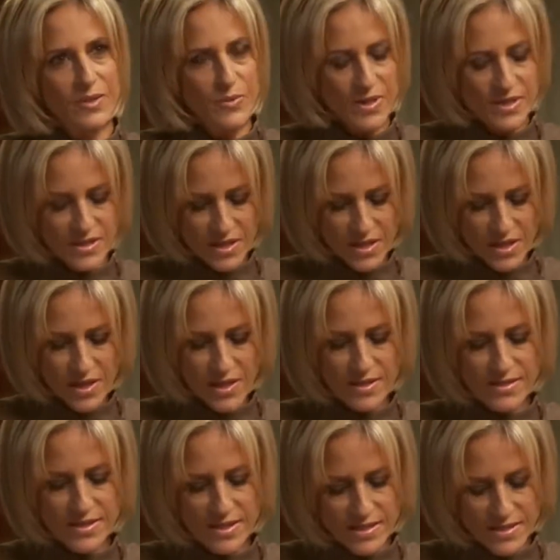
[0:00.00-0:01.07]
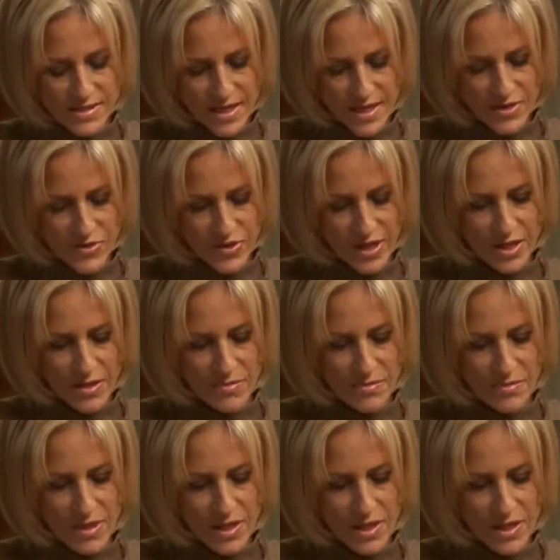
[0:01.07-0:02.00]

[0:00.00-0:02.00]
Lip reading: at Windsor Castle, at Sandringham,